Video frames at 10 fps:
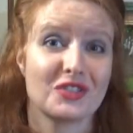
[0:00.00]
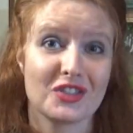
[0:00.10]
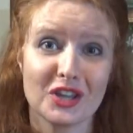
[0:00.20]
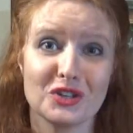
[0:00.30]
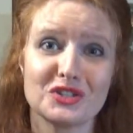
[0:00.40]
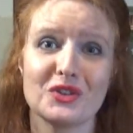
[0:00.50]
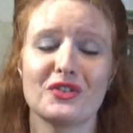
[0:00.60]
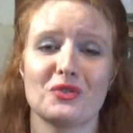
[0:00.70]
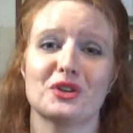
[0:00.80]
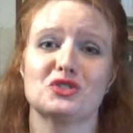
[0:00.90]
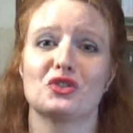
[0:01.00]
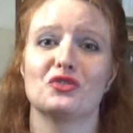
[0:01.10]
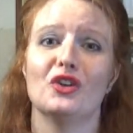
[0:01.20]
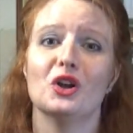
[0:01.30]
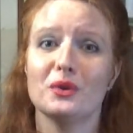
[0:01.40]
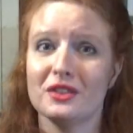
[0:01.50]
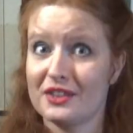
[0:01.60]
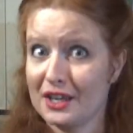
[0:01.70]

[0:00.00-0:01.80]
Thank you so very much for following,